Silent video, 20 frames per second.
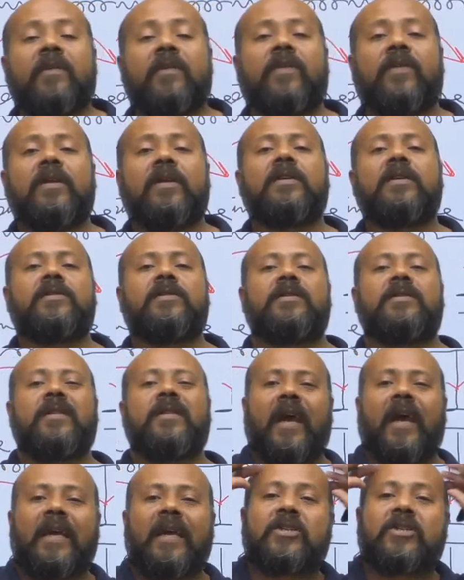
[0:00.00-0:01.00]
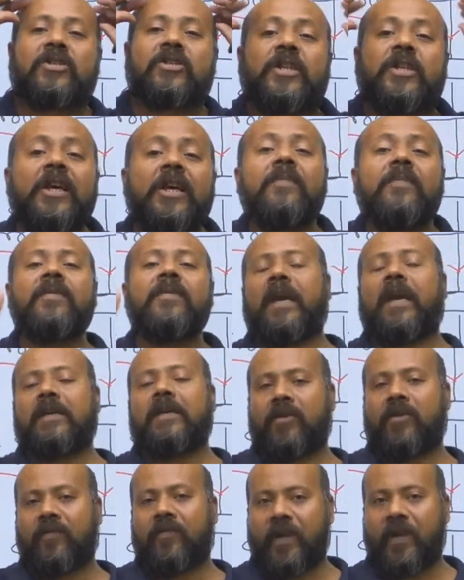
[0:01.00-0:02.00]
my friend. This is the extreme
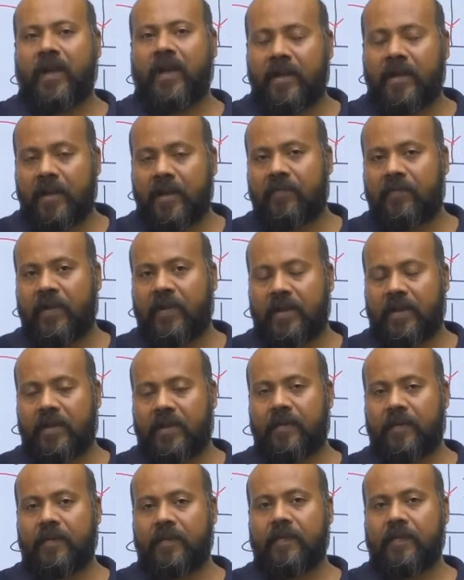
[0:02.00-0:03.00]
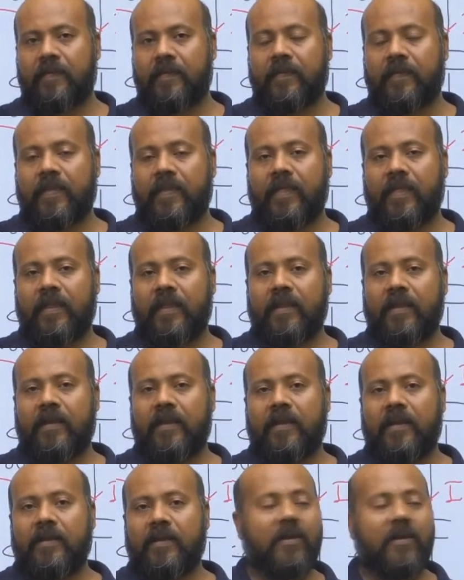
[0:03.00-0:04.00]
case of Ferranti effect.
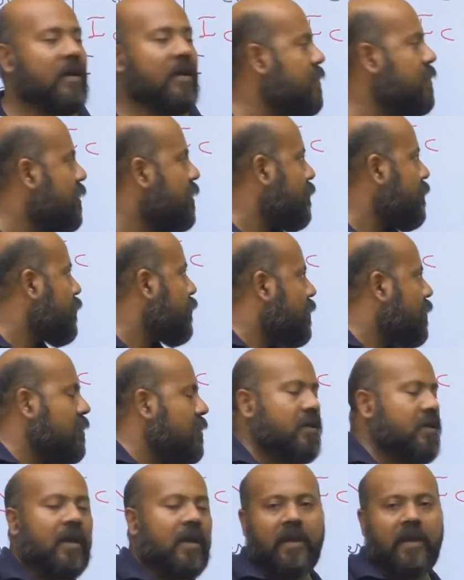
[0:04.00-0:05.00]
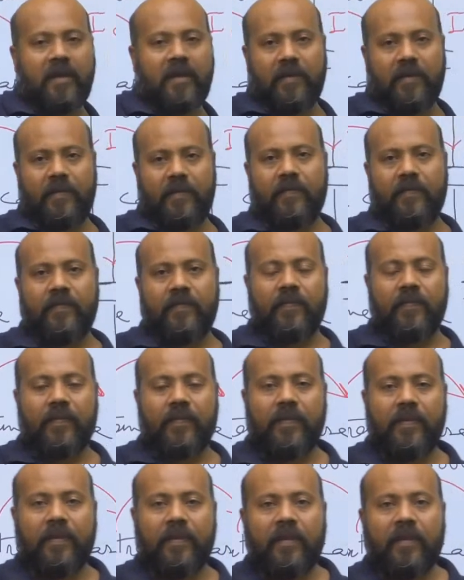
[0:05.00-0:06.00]
Now let us come to this circuit.
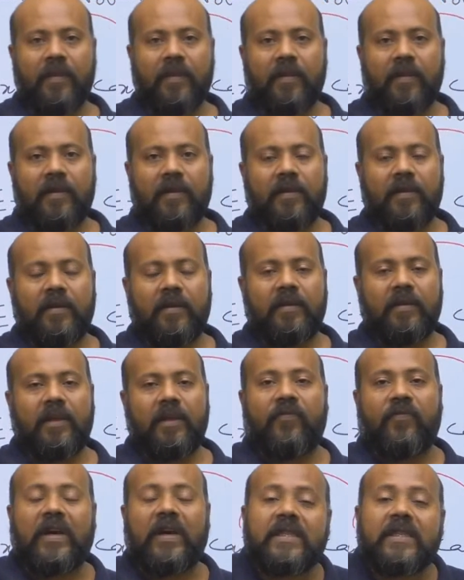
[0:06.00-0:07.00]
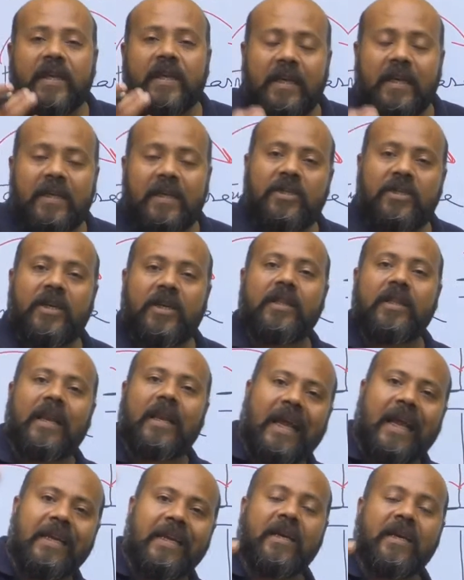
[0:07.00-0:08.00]
The first condition,
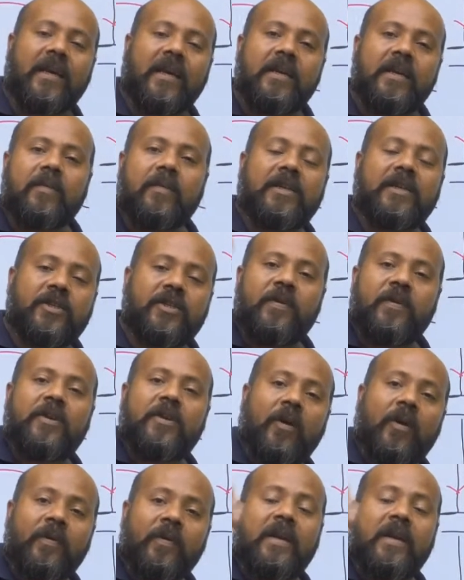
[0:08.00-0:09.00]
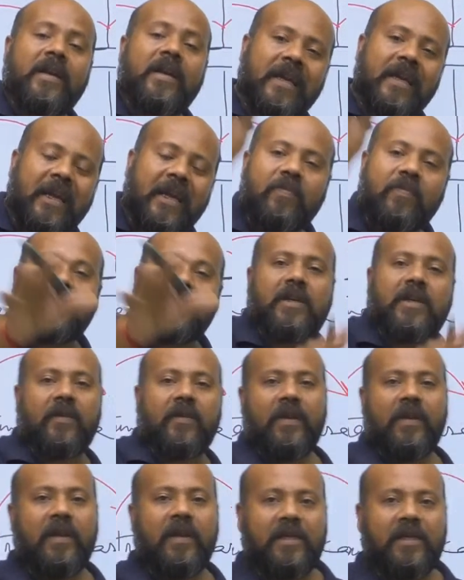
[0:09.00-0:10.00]
the line current must be dominantly
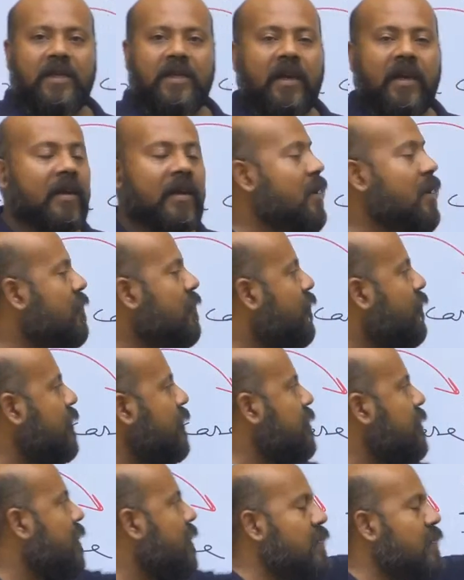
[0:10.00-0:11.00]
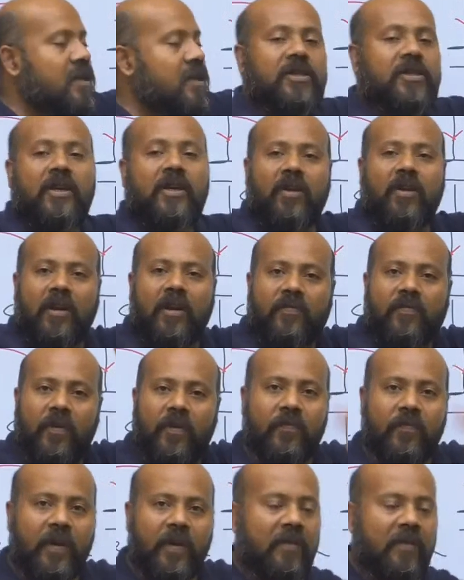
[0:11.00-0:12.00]
capacitive in nature. First condition not
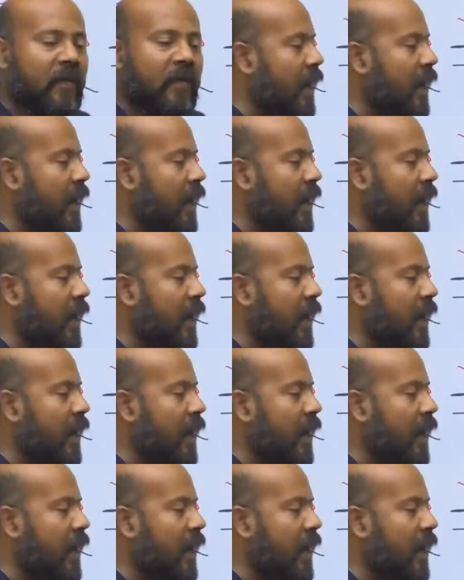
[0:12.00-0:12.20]
fulfilled.